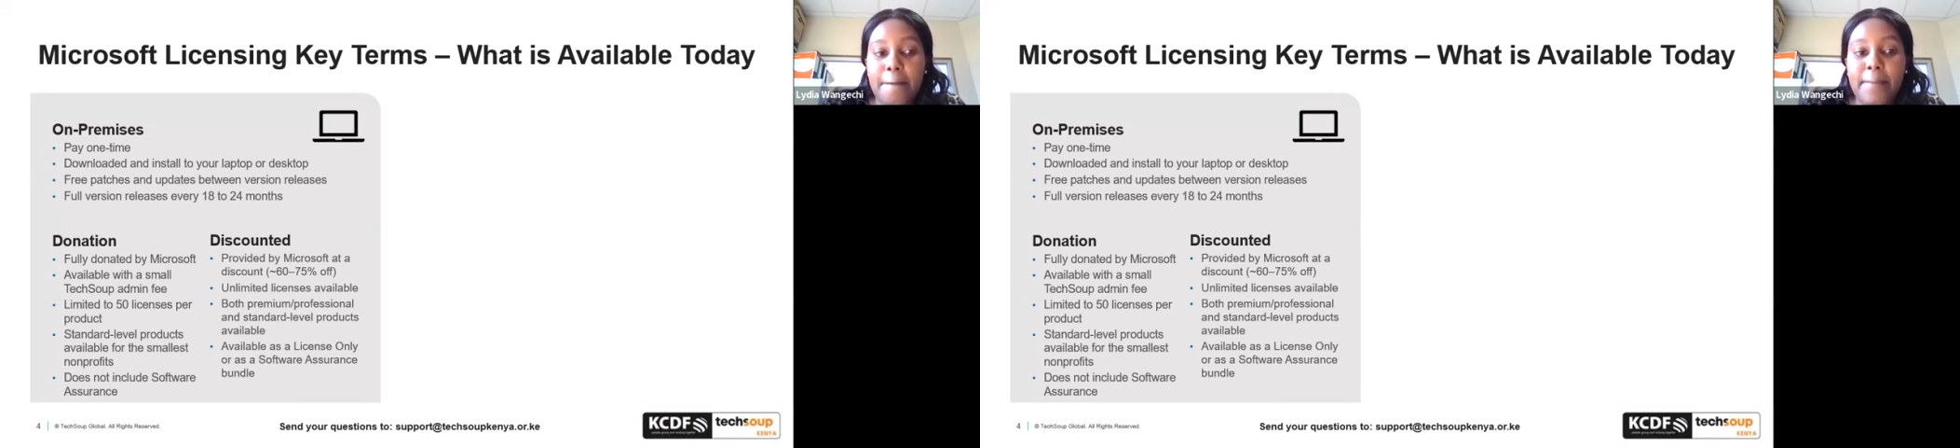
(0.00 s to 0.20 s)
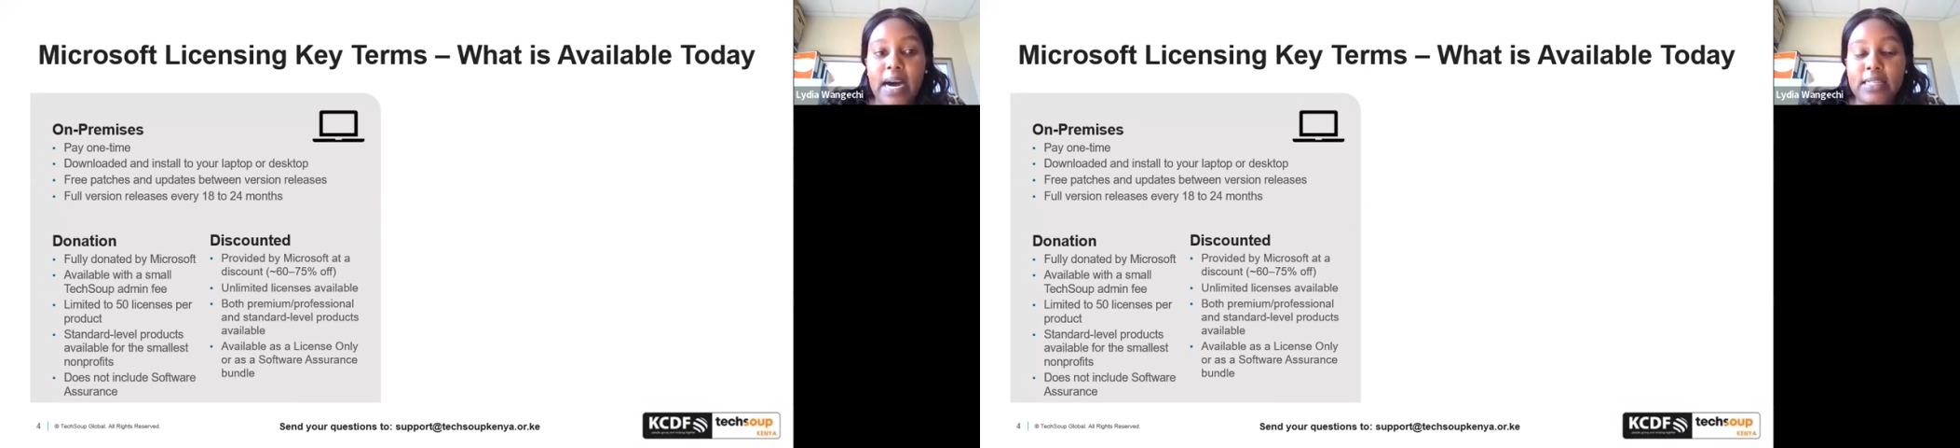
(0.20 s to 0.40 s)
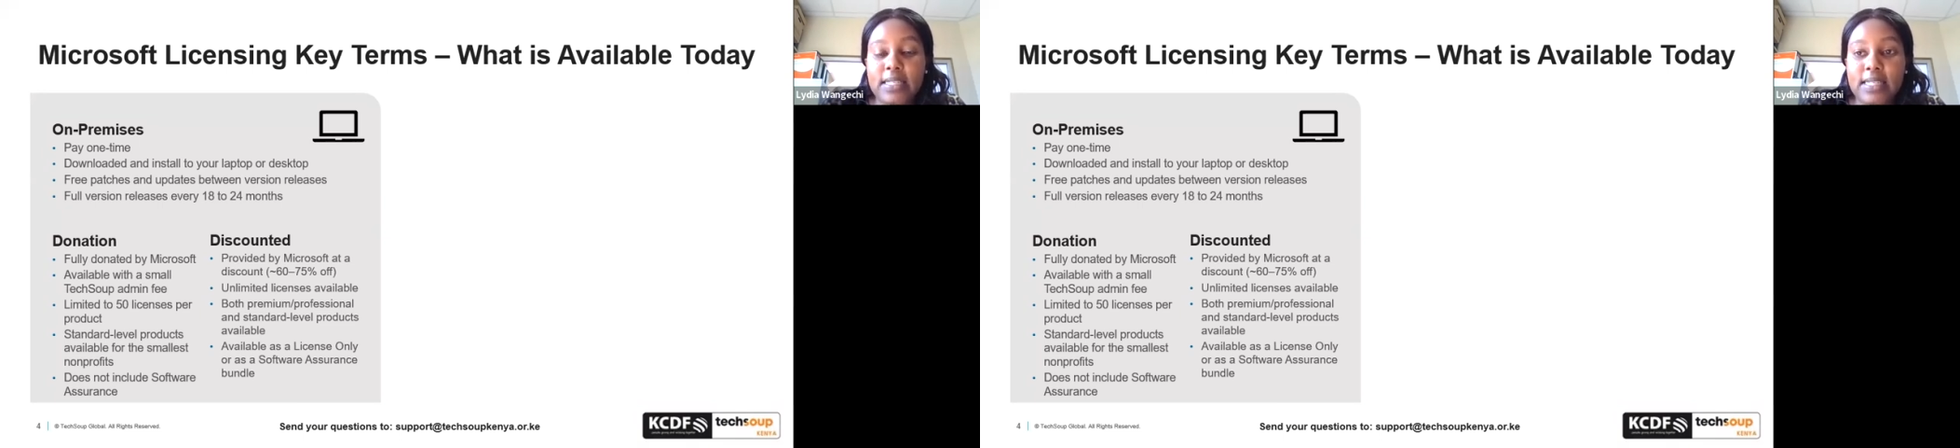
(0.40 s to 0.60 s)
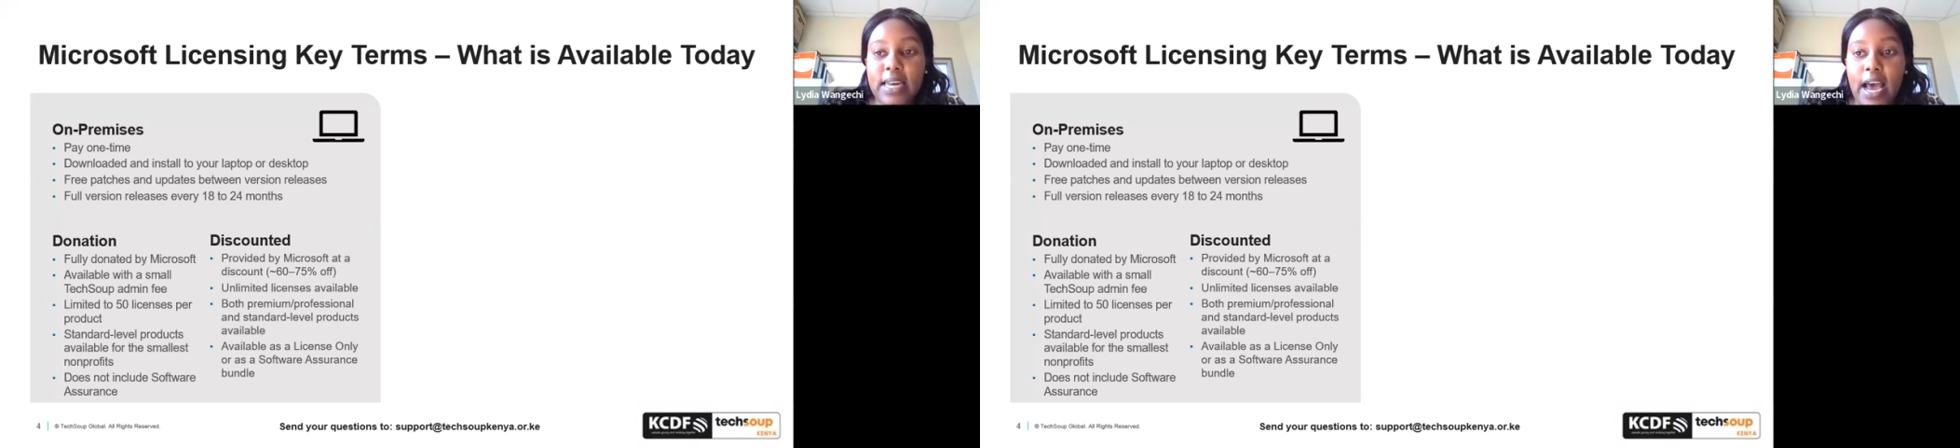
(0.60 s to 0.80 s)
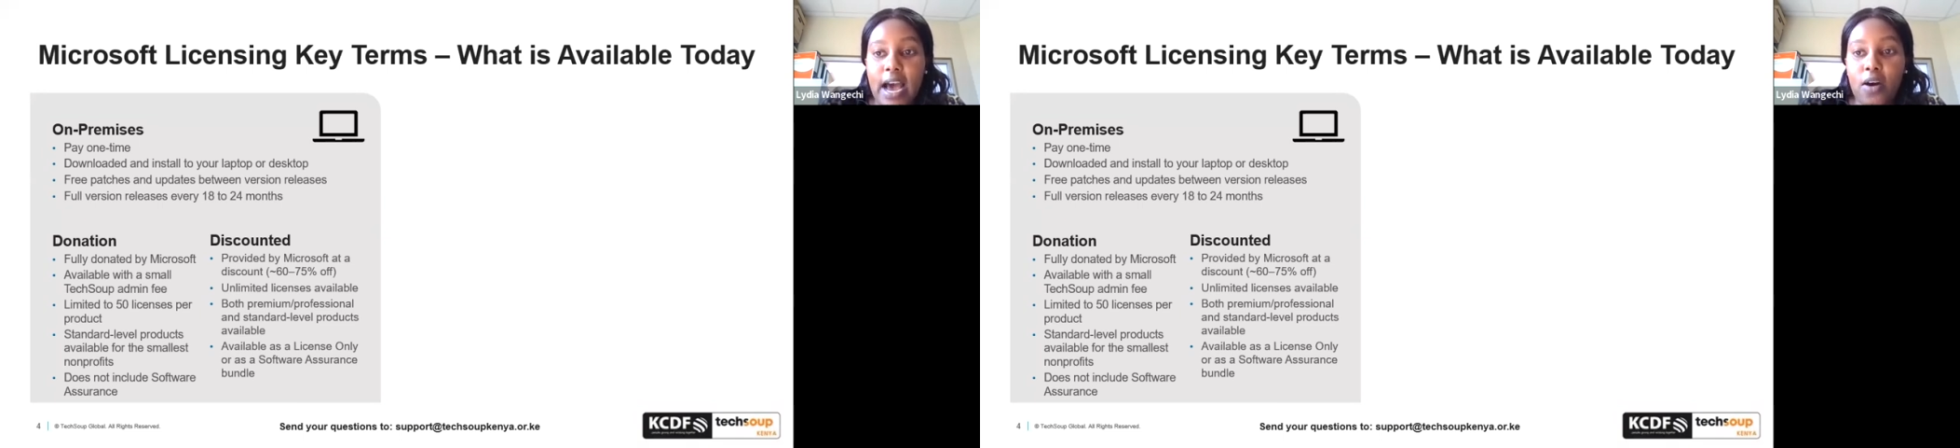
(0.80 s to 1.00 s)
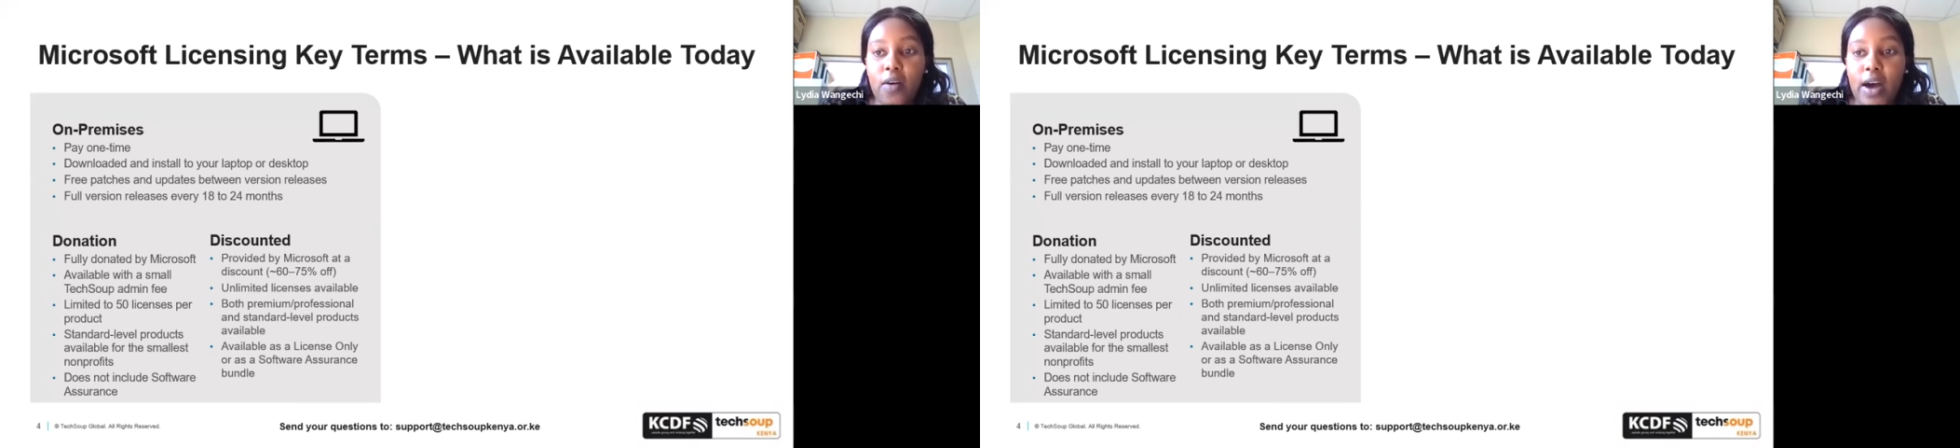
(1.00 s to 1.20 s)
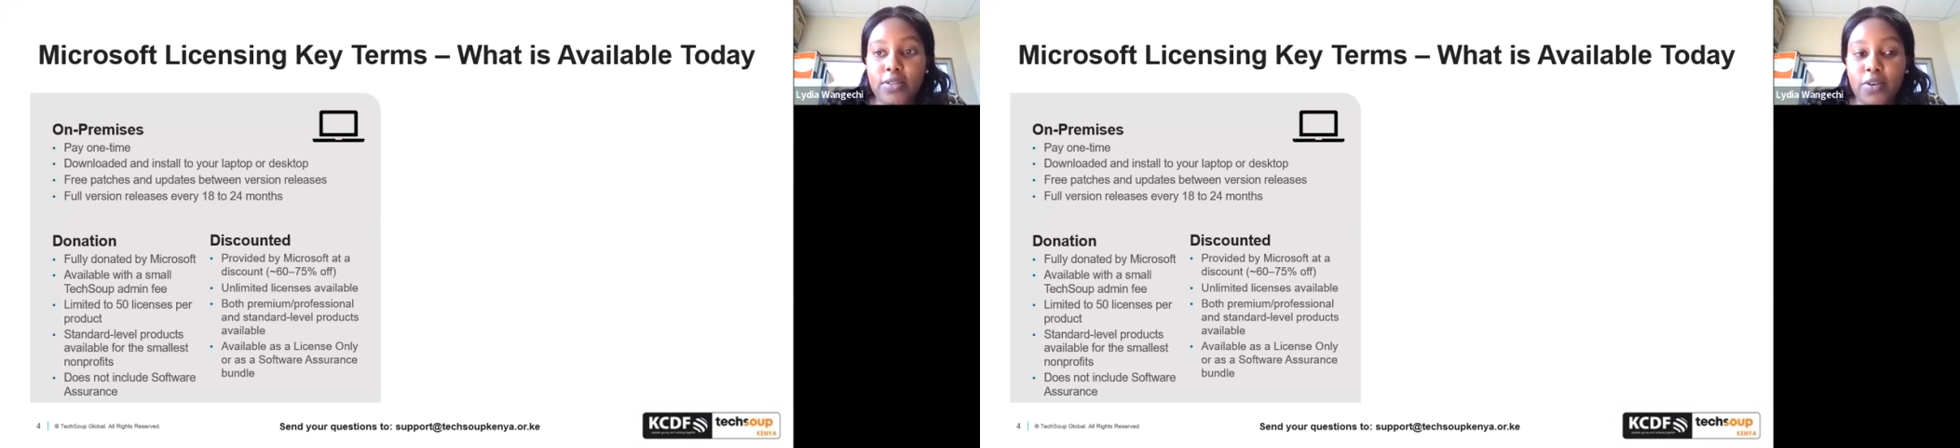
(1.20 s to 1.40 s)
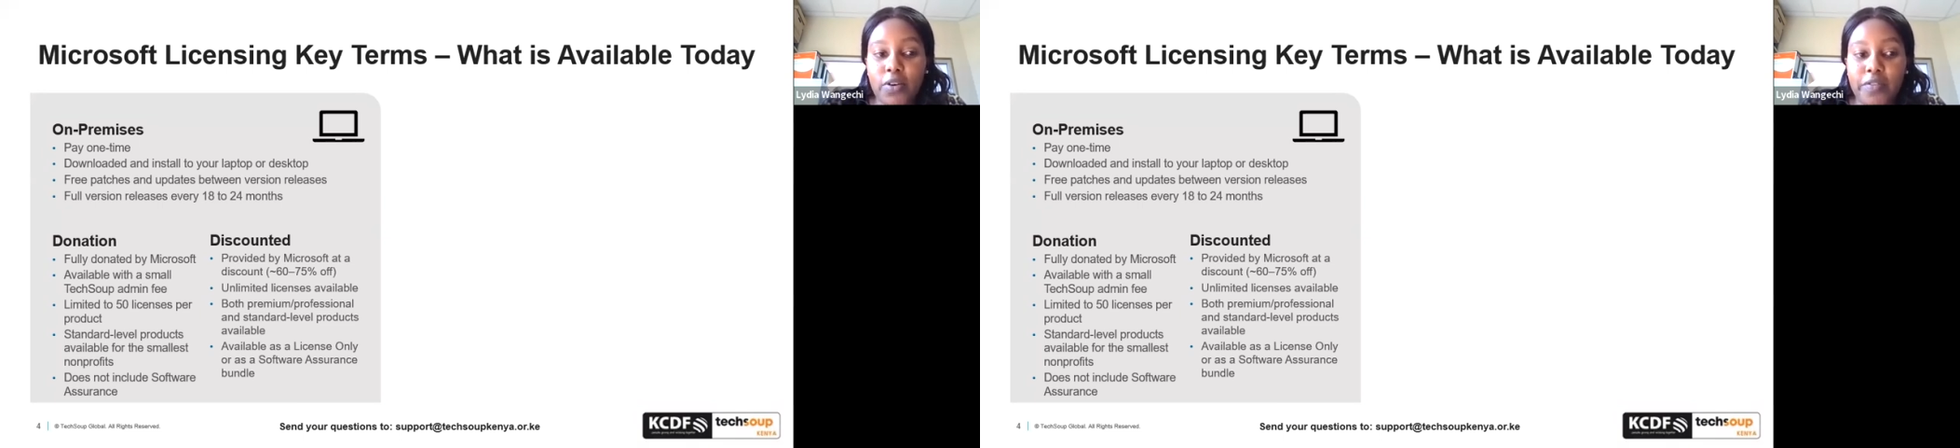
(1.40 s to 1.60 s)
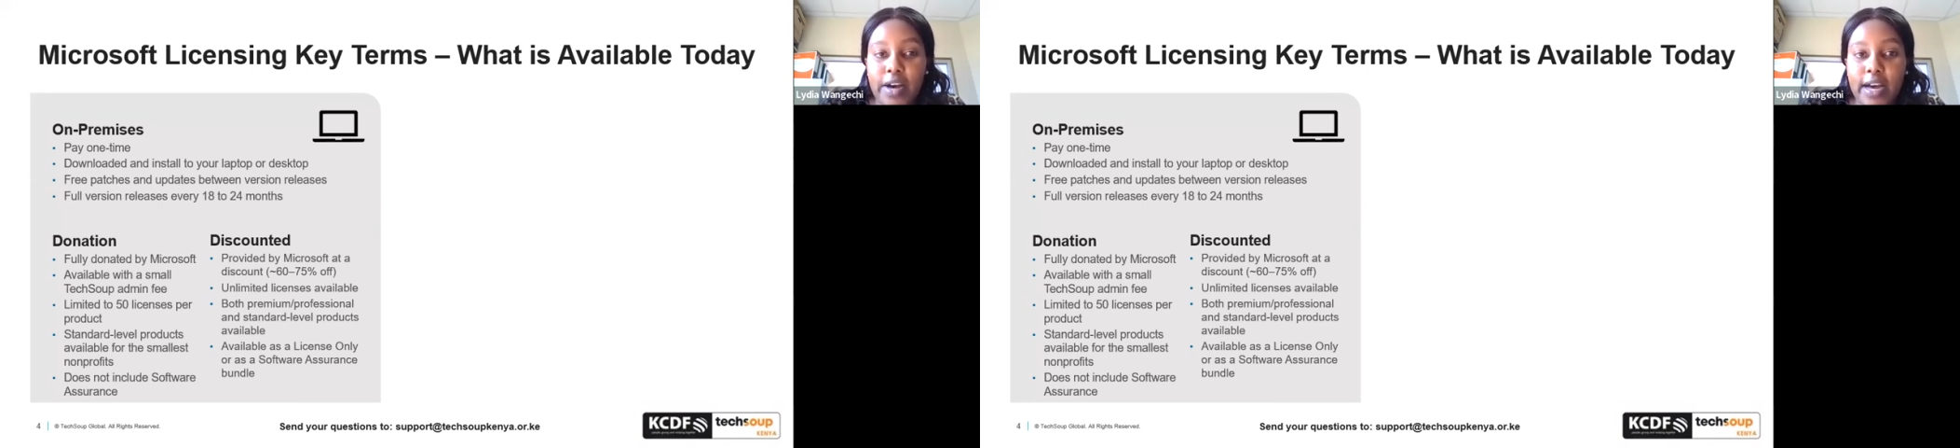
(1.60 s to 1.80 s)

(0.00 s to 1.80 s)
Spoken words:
But now, as of